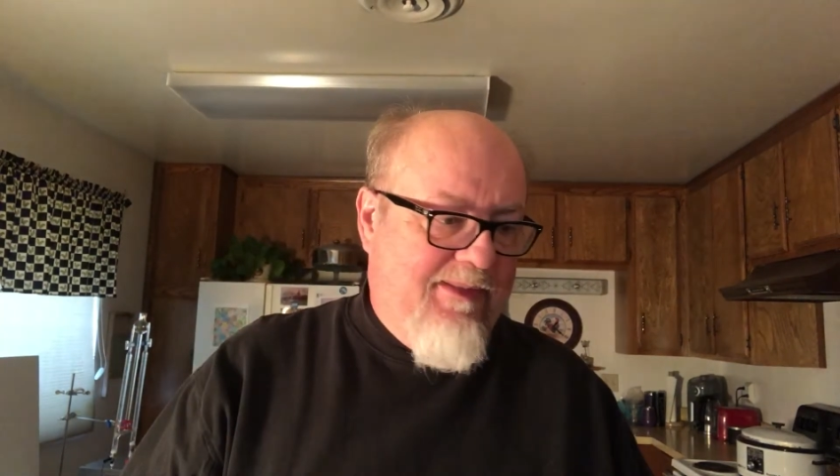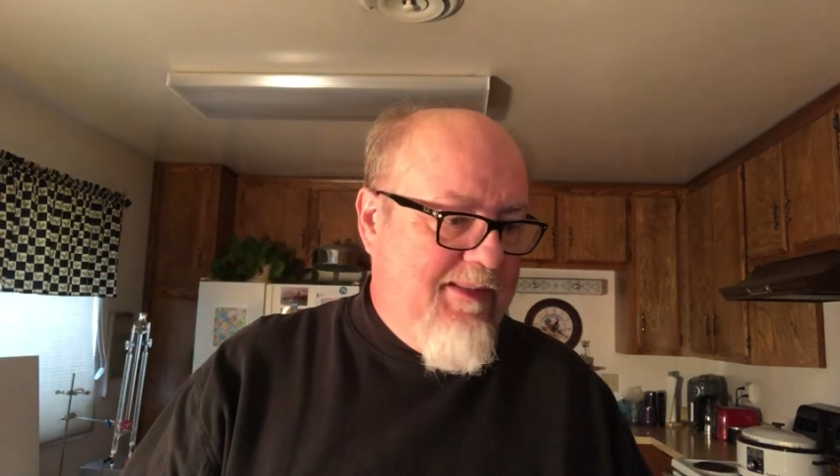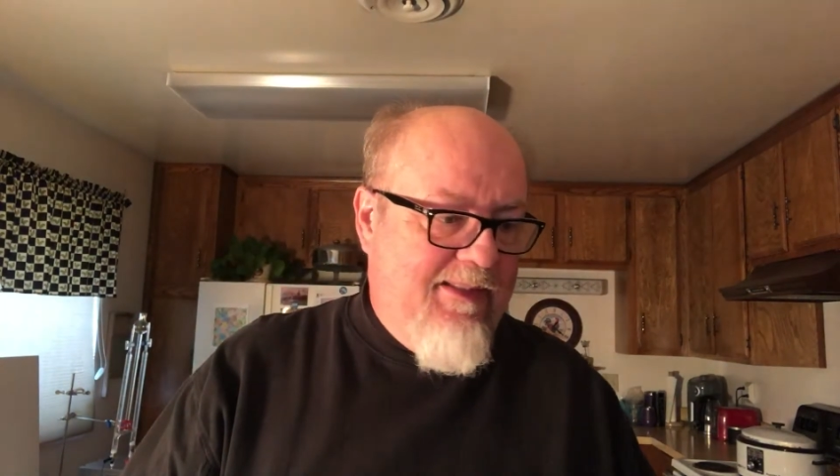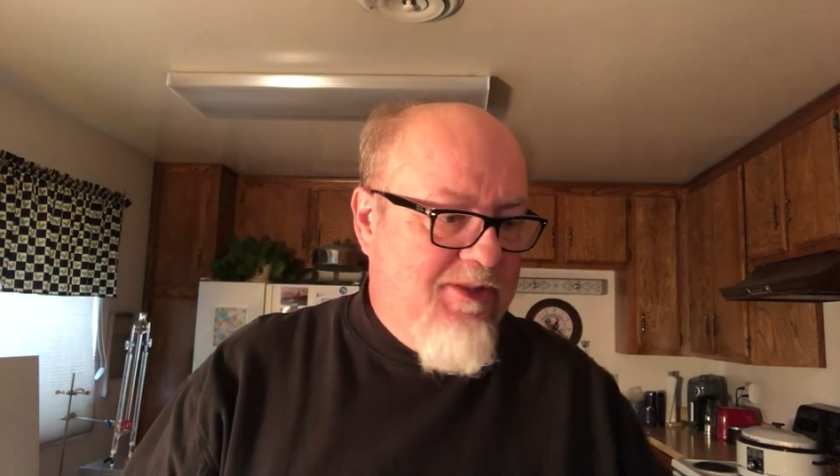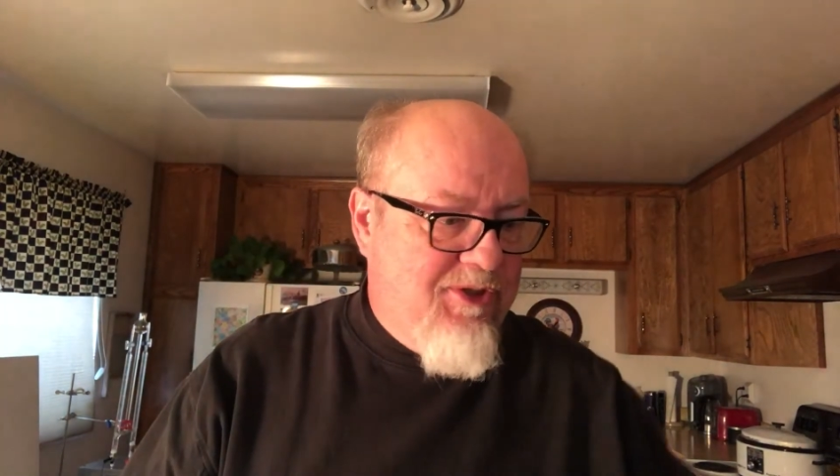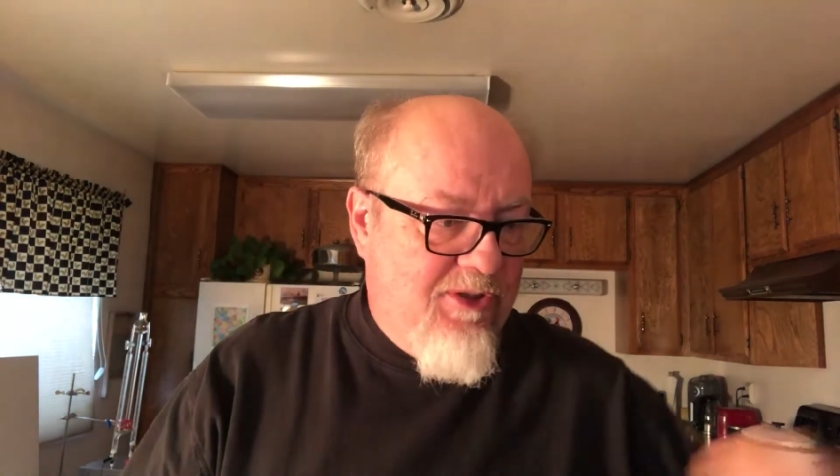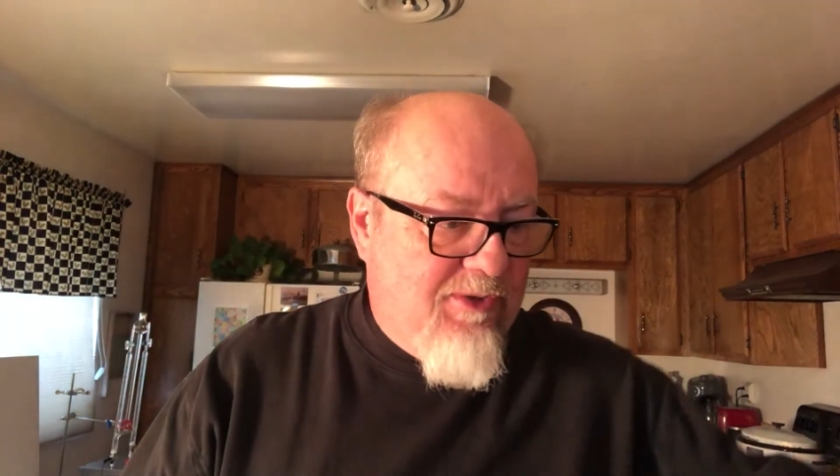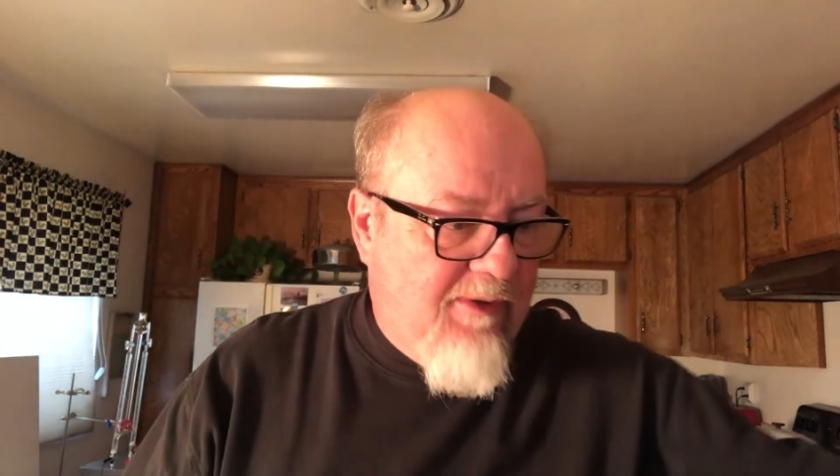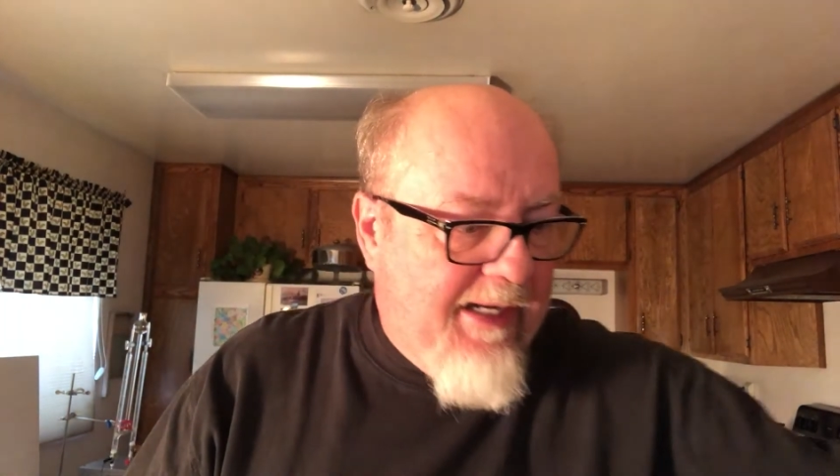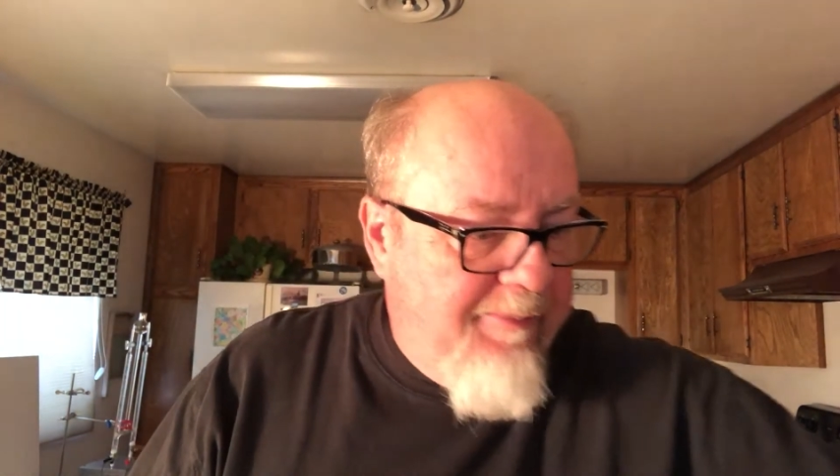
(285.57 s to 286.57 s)
It's just
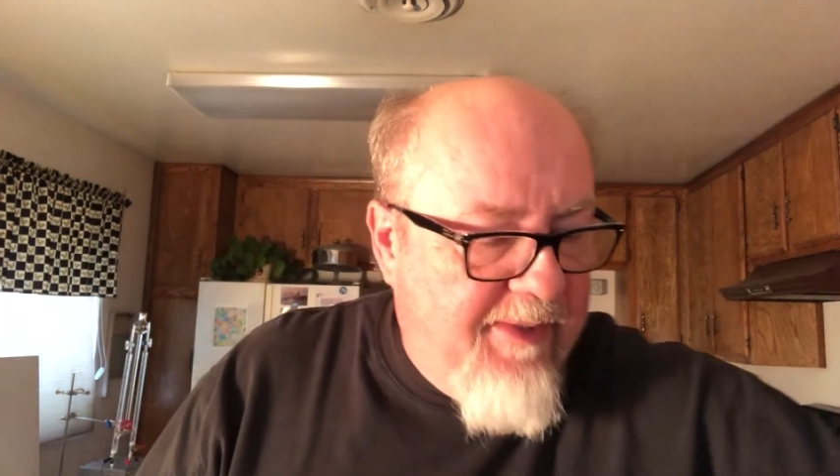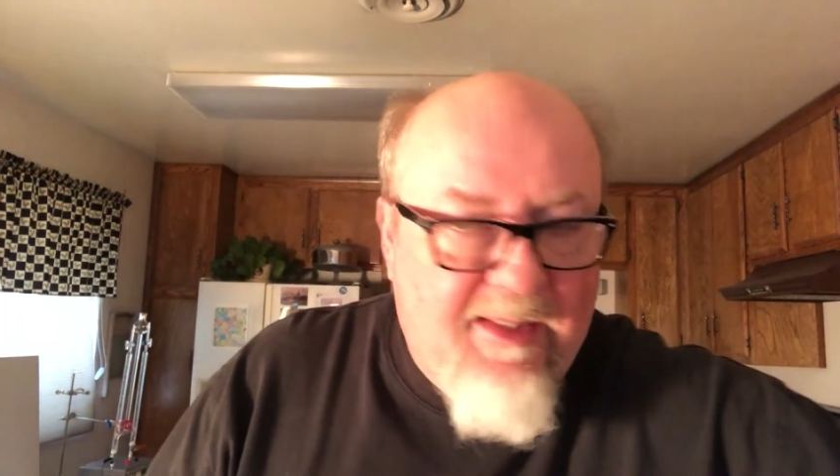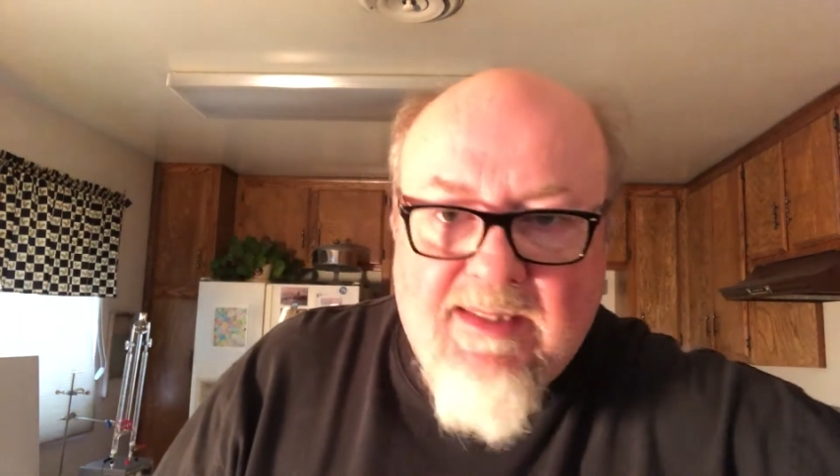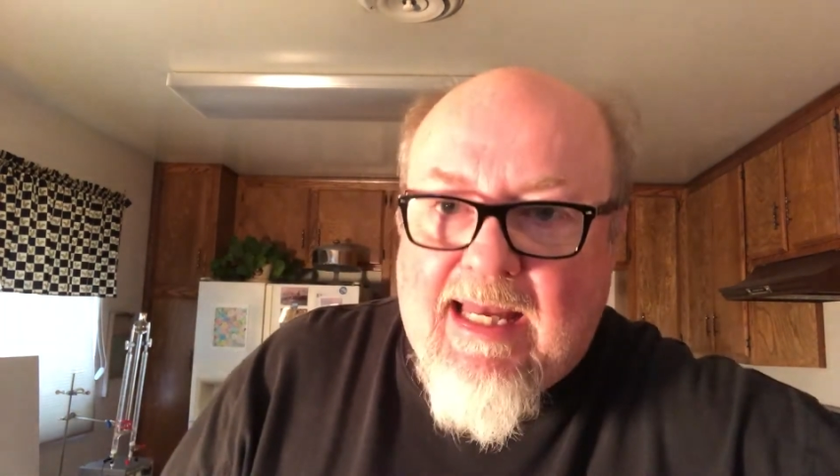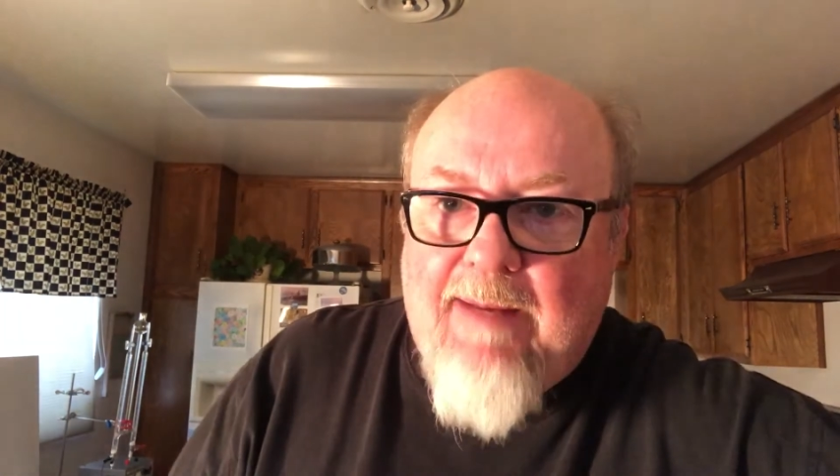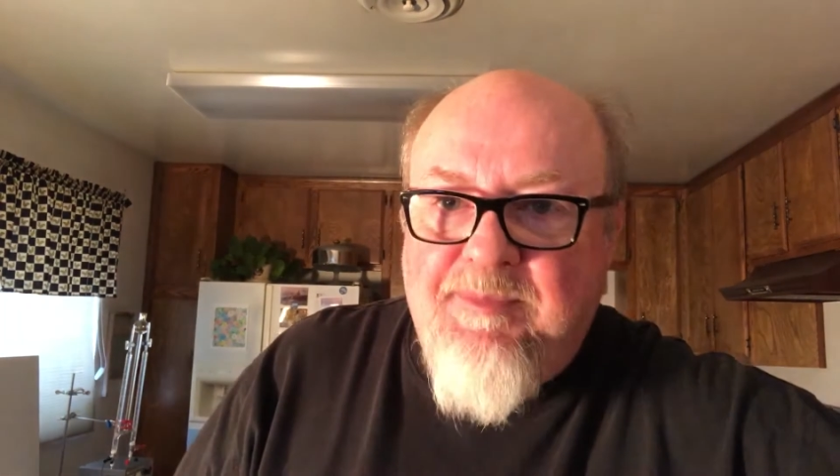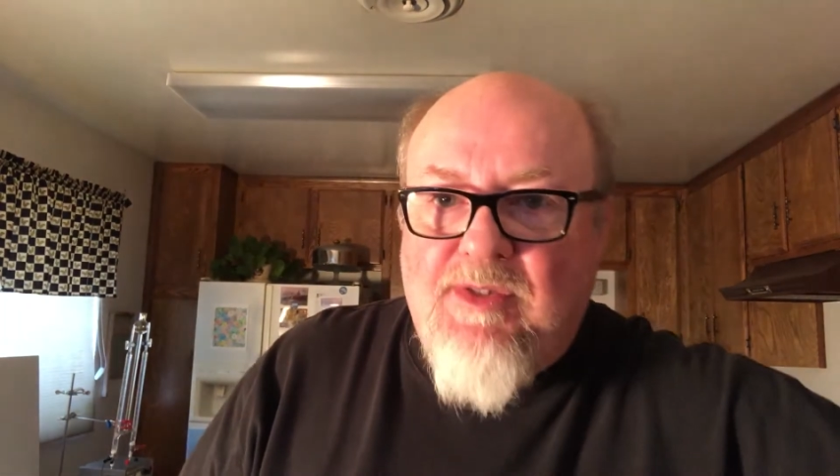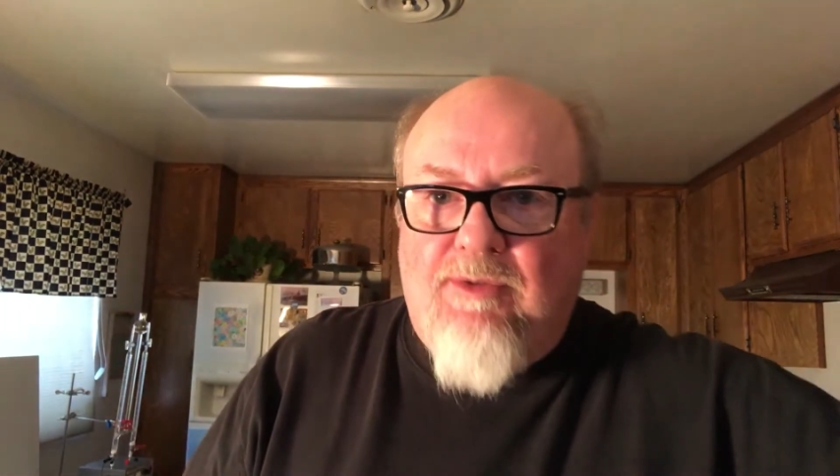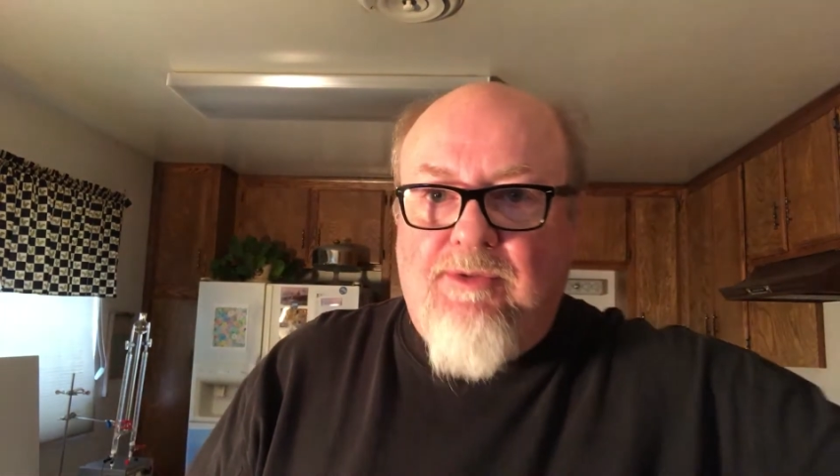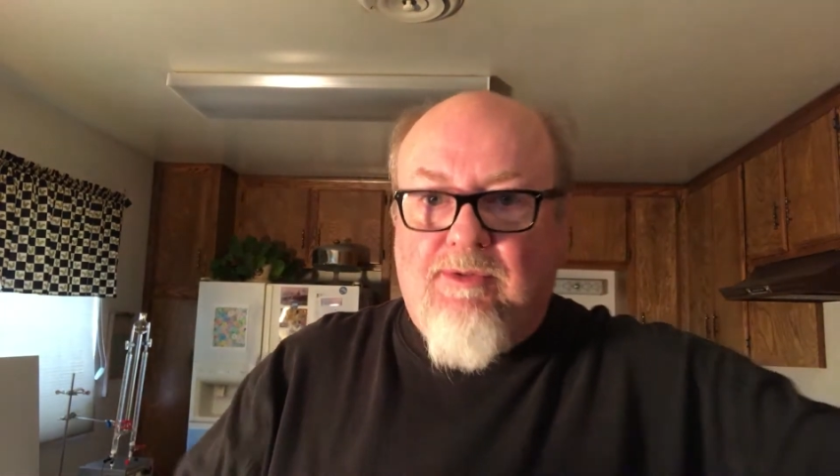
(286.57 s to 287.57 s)
crap. It is
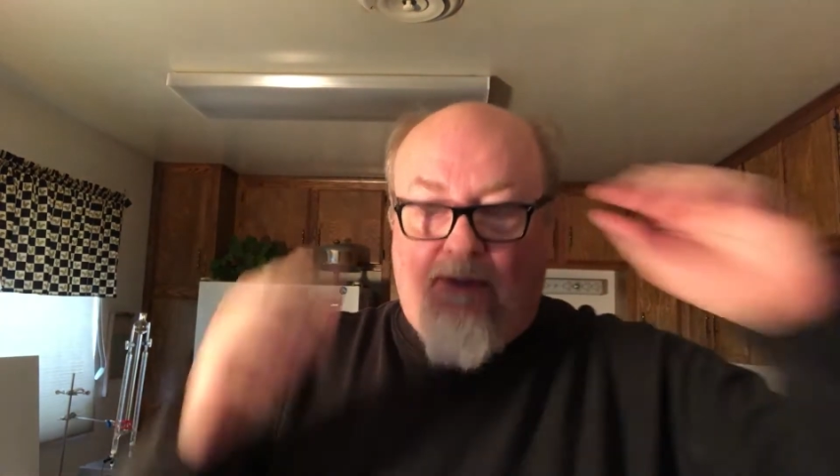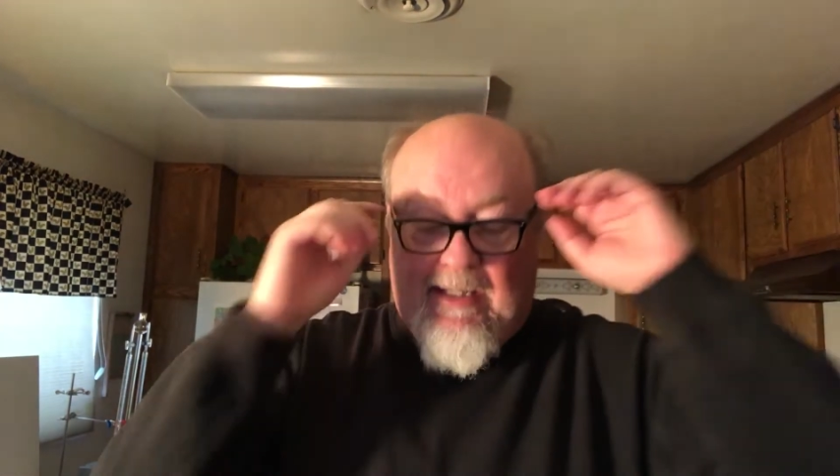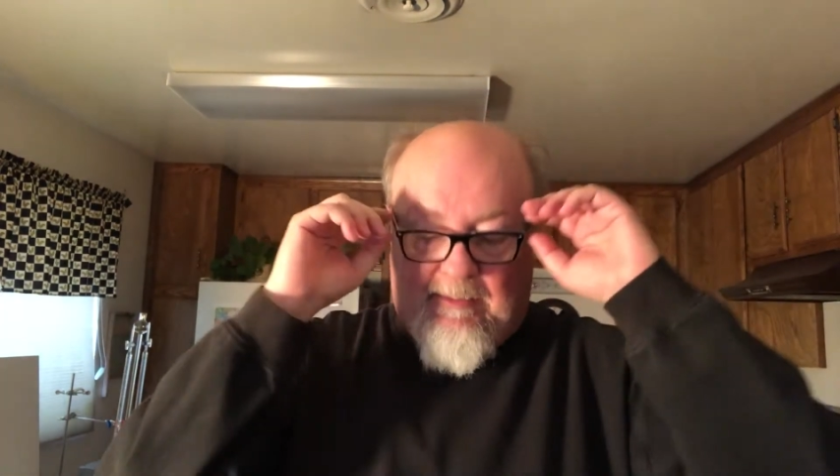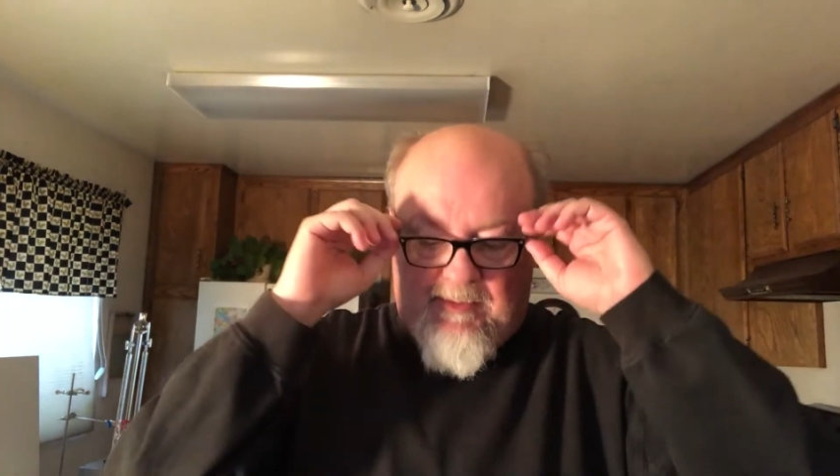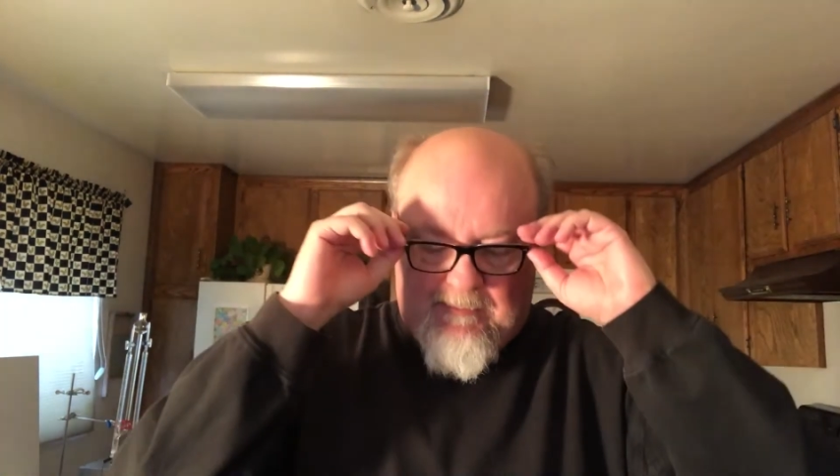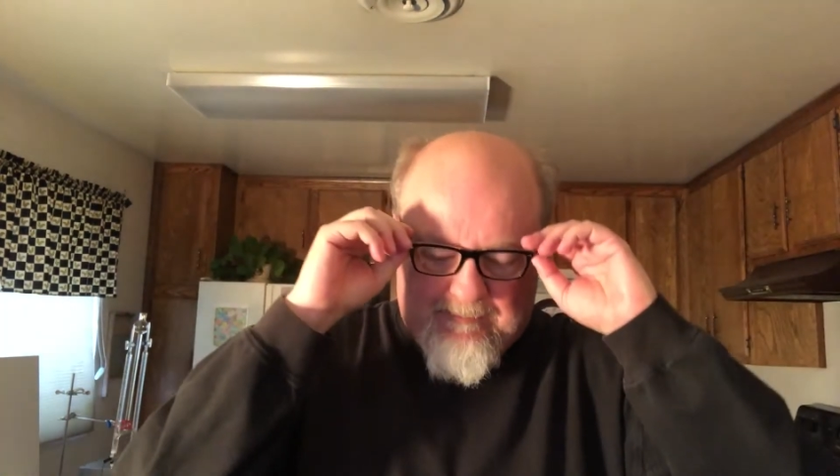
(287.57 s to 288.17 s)
absolute crap.